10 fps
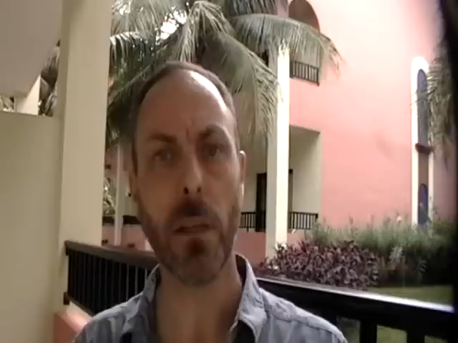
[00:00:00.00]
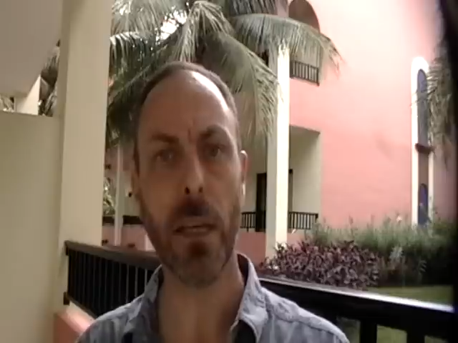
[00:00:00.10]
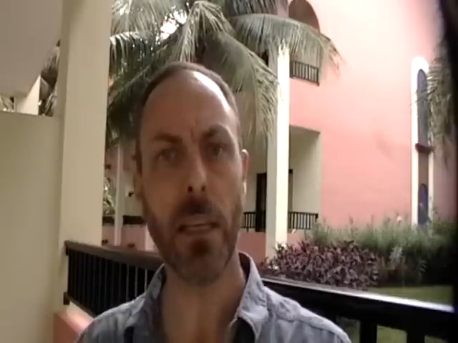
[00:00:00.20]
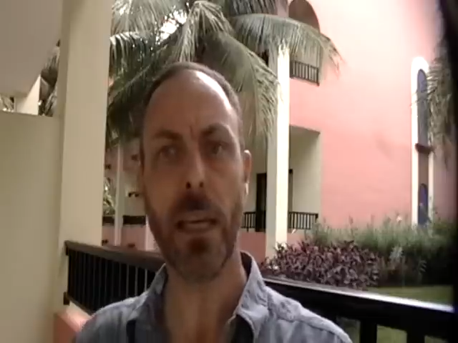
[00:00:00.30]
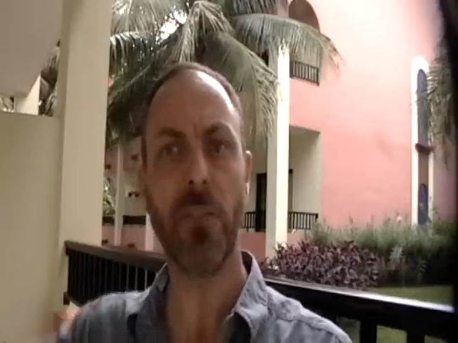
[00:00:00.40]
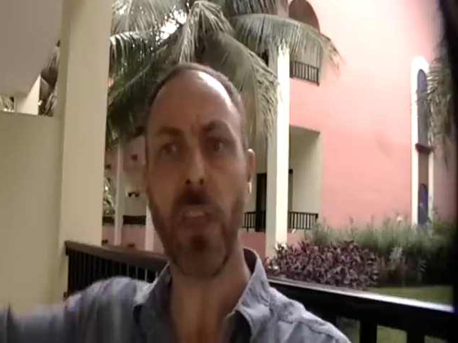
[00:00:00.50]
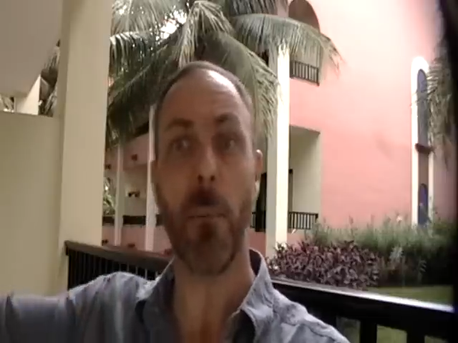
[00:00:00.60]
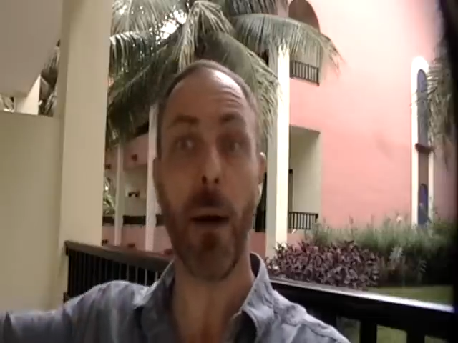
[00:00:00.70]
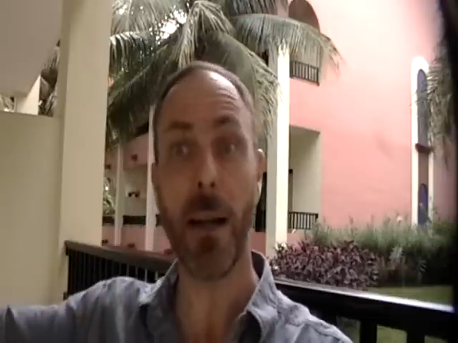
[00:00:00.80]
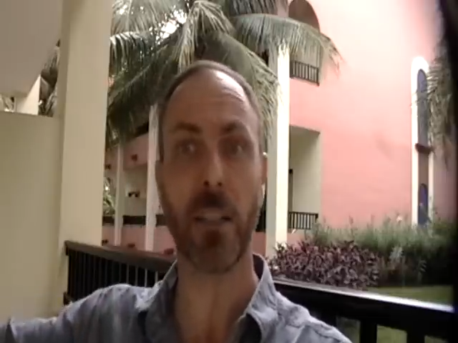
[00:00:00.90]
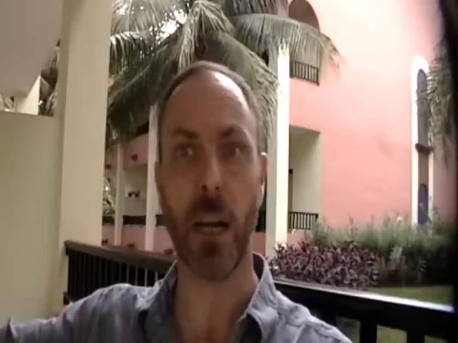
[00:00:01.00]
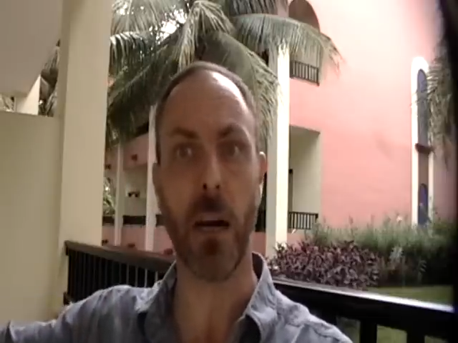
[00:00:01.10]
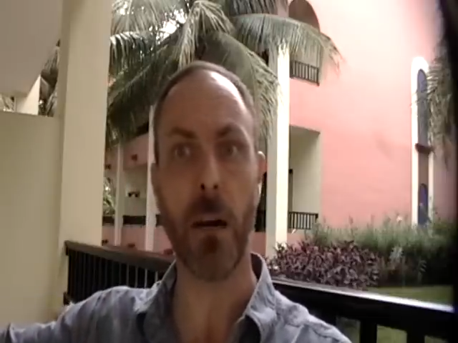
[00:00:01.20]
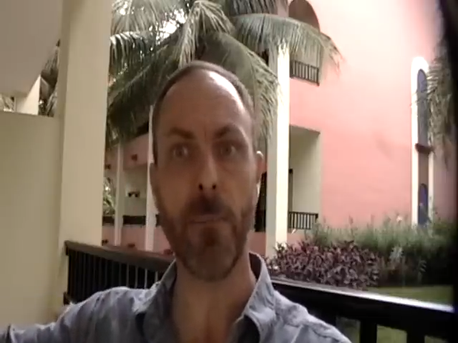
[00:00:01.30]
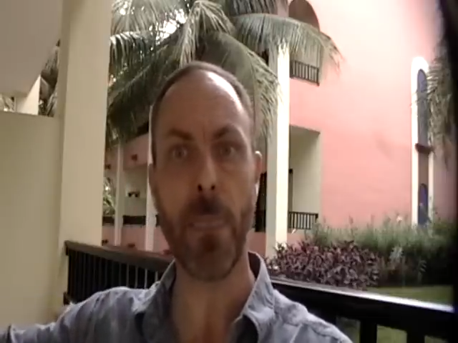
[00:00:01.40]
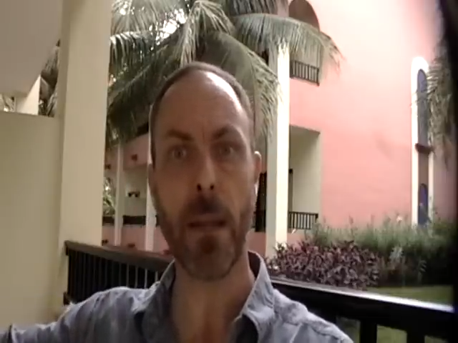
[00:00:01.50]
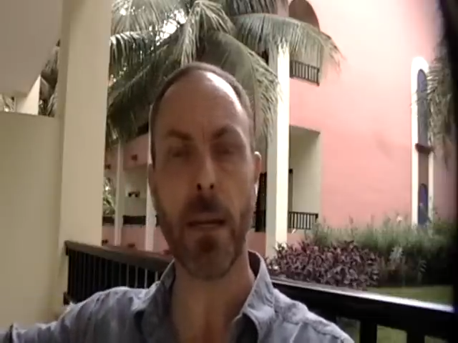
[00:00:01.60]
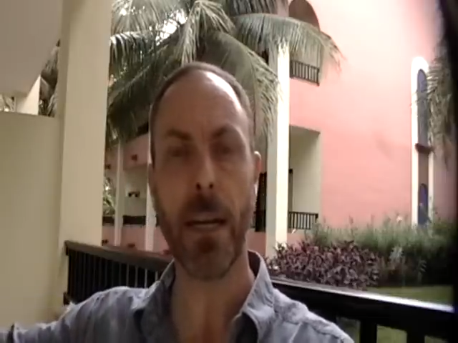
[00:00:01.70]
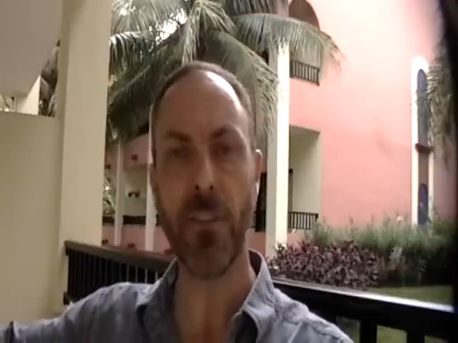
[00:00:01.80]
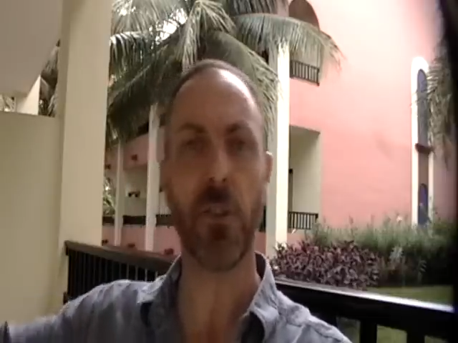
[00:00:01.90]
Uh, that's not my job.
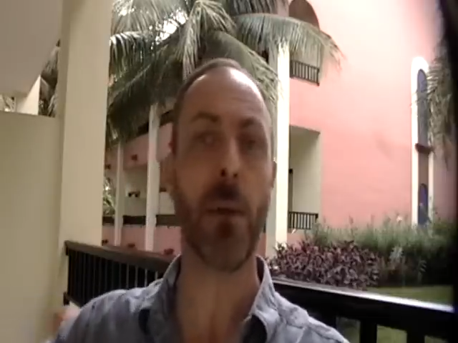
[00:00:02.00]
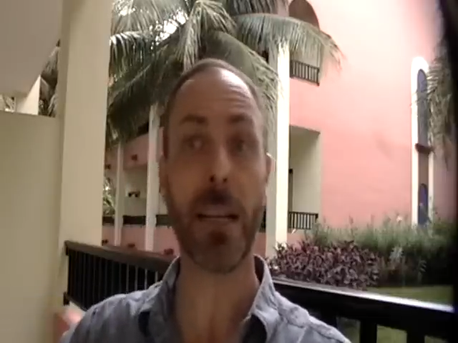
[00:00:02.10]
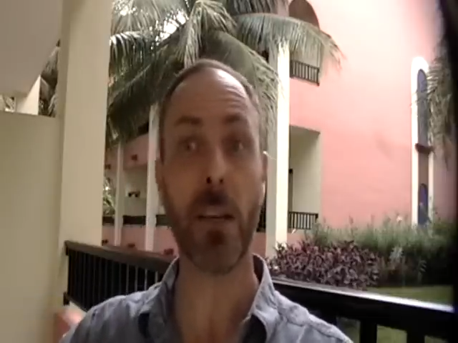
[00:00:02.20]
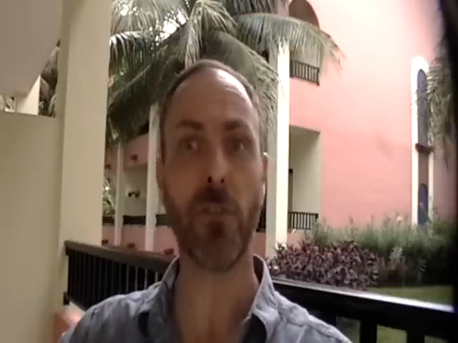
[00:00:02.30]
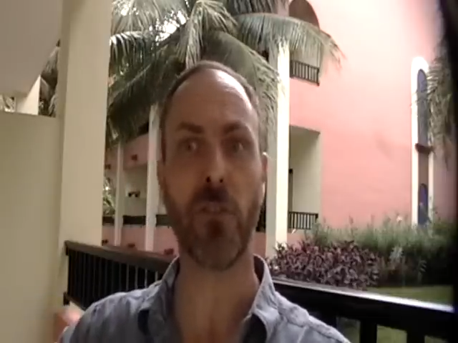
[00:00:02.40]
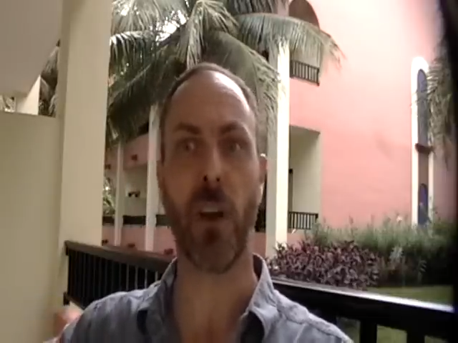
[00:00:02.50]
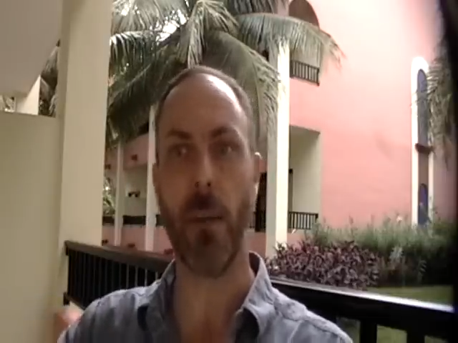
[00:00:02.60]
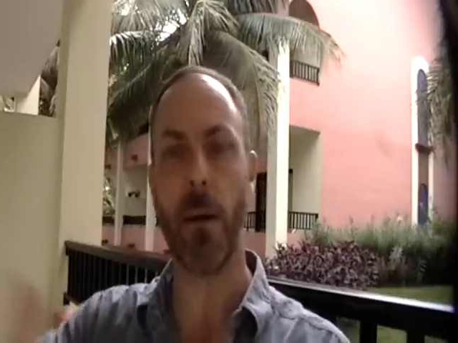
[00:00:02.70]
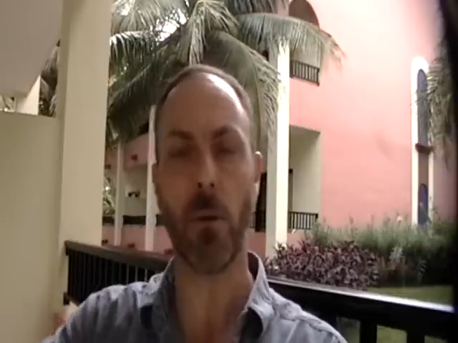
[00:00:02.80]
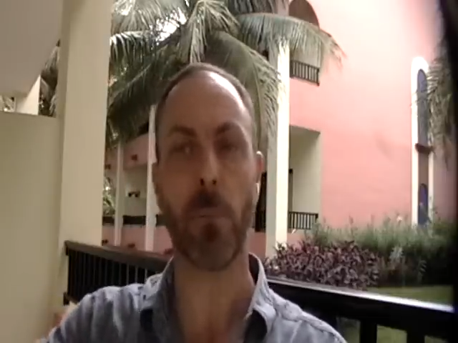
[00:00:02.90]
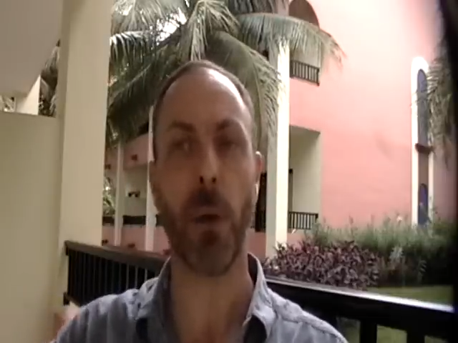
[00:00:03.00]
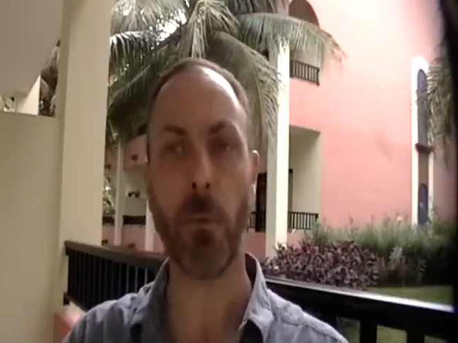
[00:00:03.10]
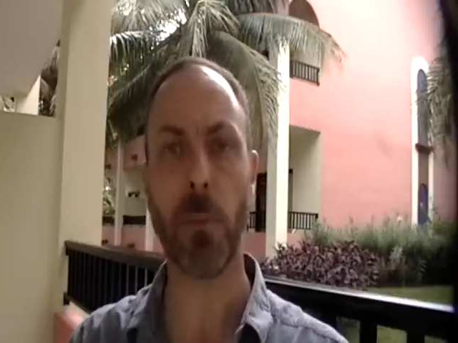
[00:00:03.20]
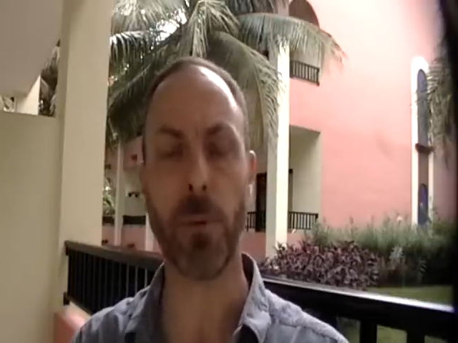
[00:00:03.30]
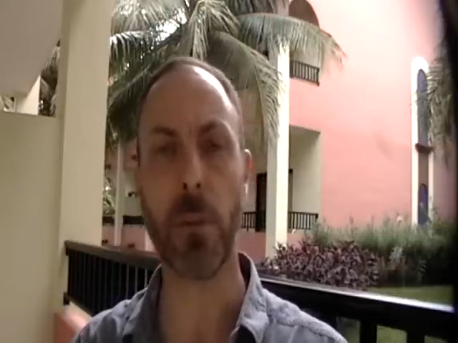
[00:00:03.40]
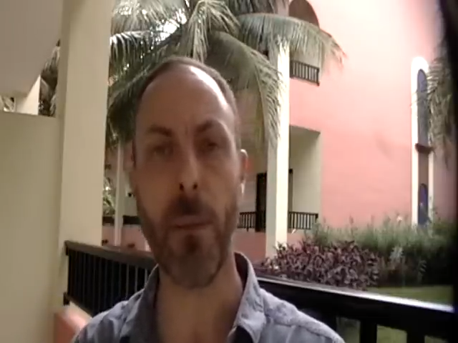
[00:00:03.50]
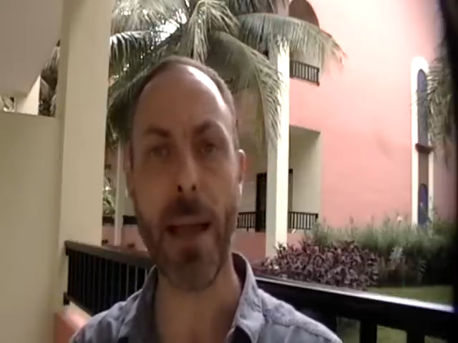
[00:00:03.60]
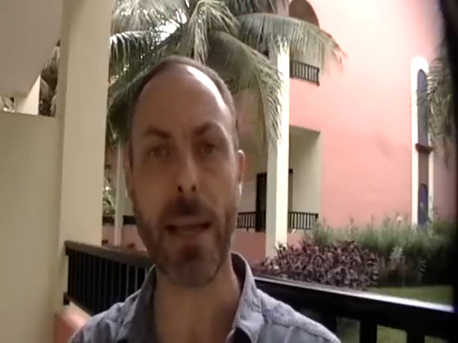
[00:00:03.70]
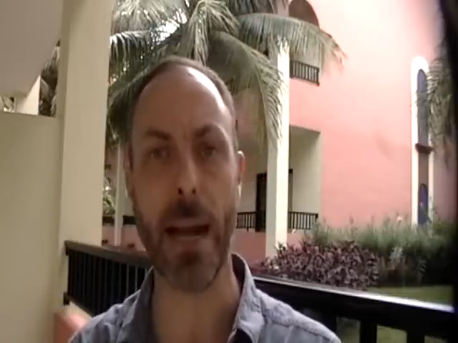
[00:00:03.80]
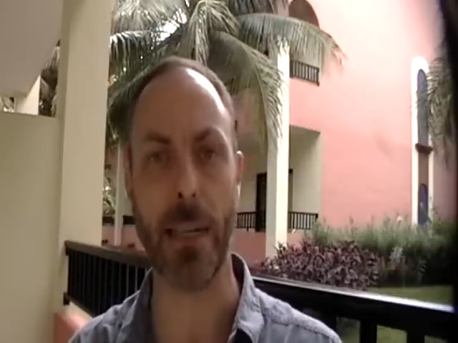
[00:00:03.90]
That's somebody else's job. I want to, I want to put the
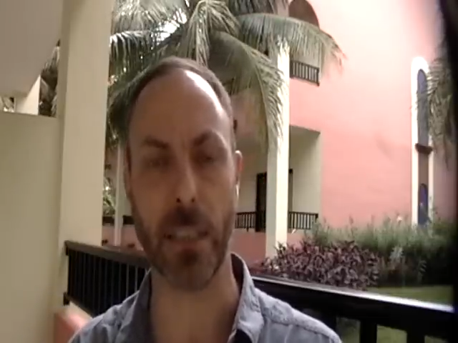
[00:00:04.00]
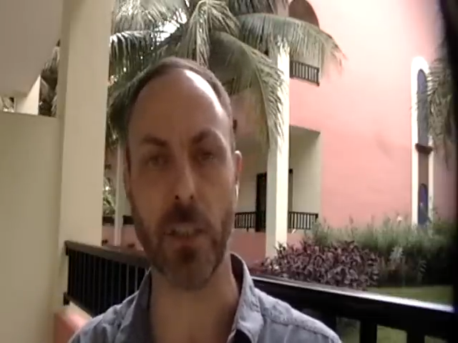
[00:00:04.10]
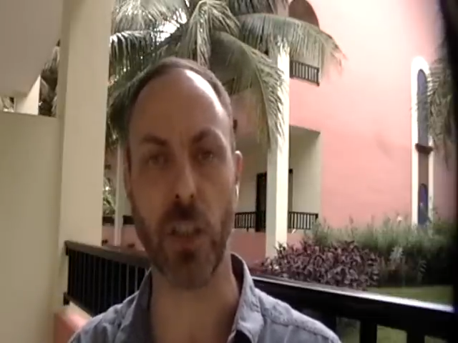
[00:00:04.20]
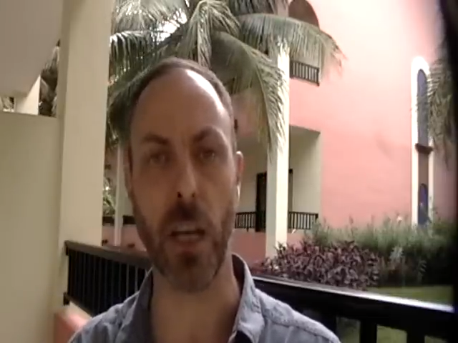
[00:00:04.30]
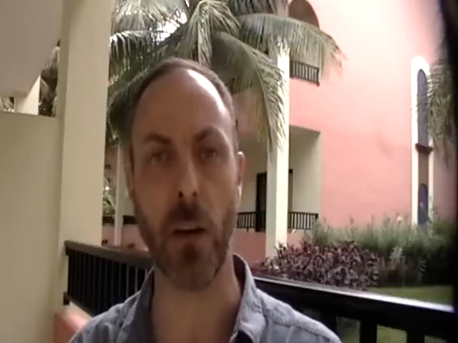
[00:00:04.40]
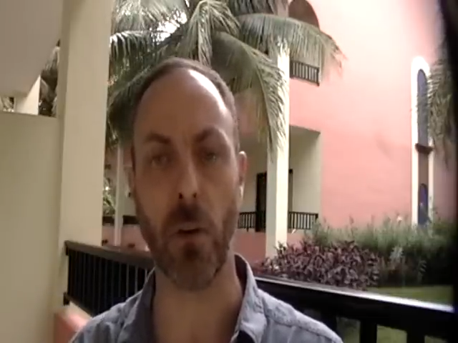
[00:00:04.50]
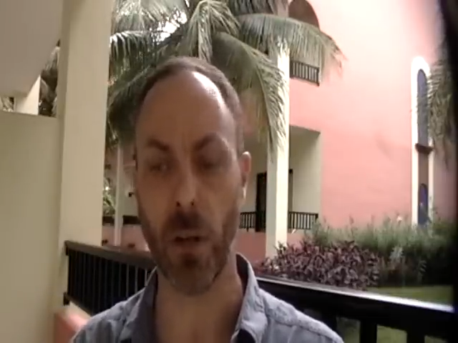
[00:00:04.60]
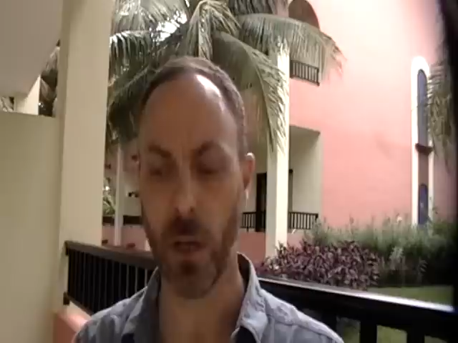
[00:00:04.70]
bad guys in jail.